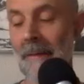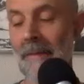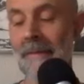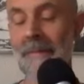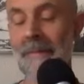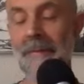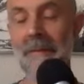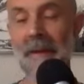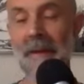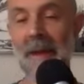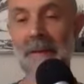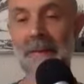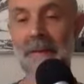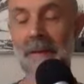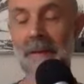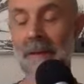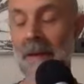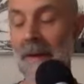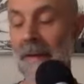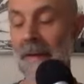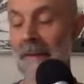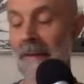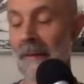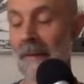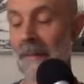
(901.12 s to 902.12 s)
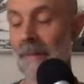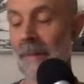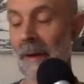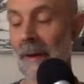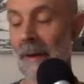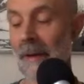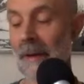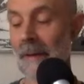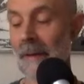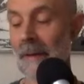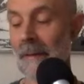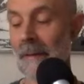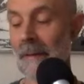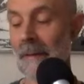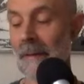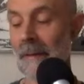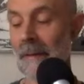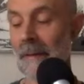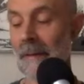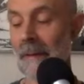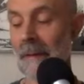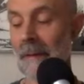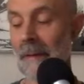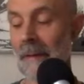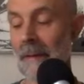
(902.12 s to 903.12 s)
fascinated by it.
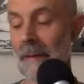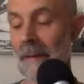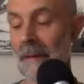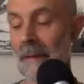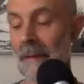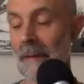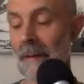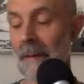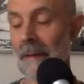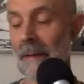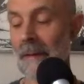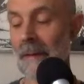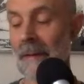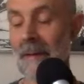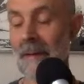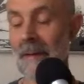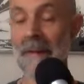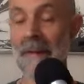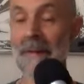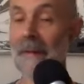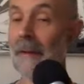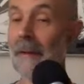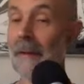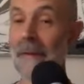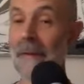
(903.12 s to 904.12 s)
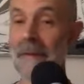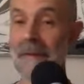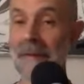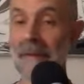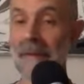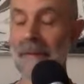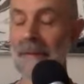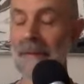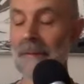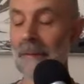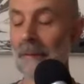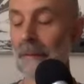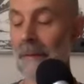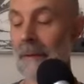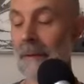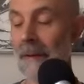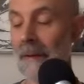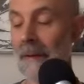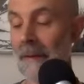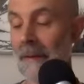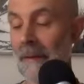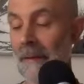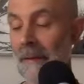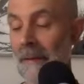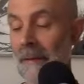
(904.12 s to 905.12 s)
He told us this story,
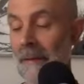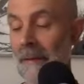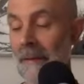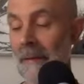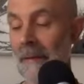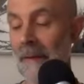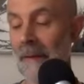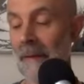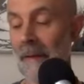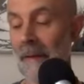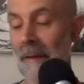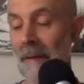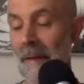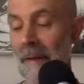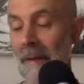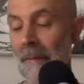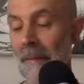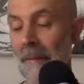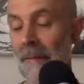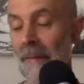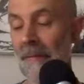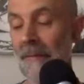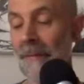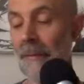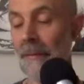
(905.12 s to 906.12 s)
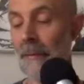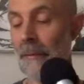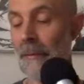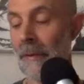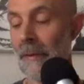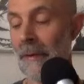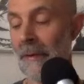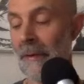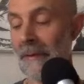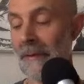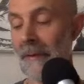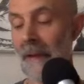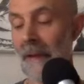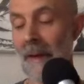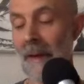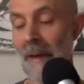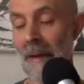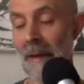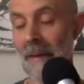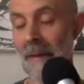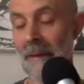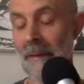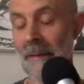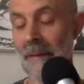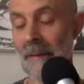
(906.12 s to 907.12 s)
you know. And before his
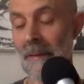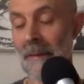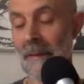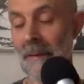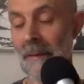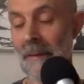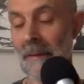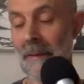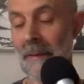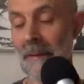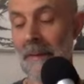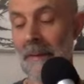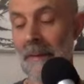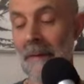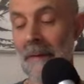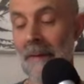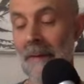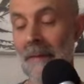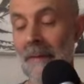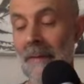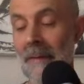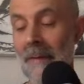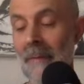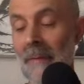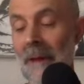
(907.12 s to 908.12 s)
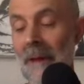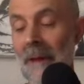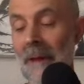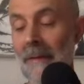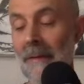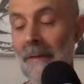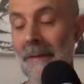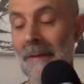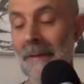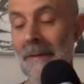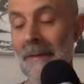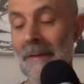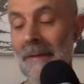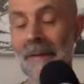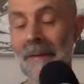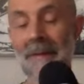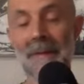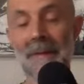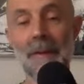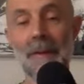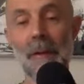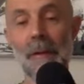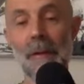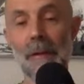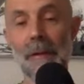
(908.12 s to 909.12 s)
eyes, the mountain
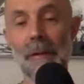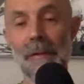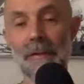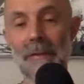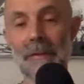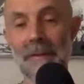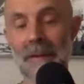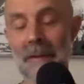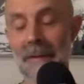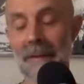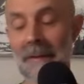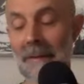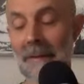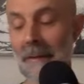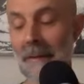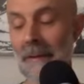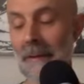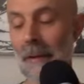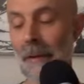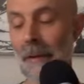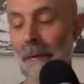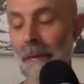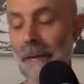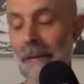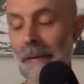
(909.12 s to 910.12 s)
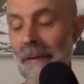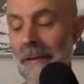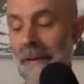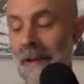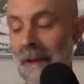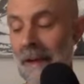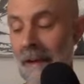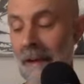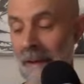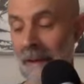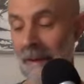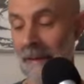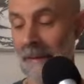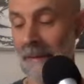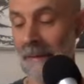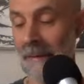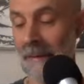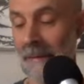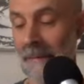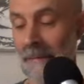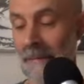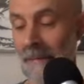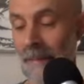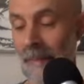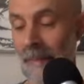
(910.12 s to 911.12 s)
dissolved into golden light.
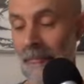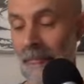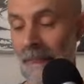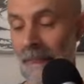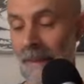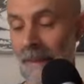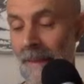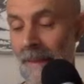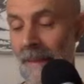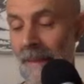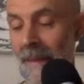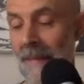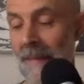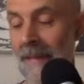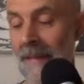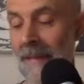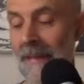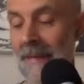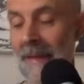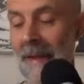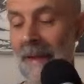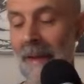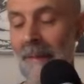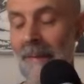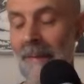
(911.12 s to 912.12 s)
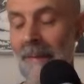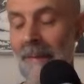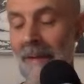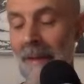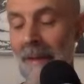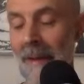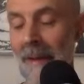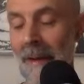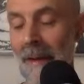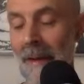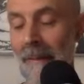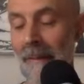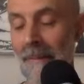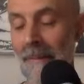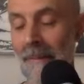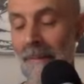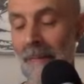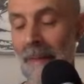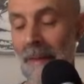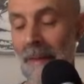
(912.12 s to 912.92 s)
At the same time,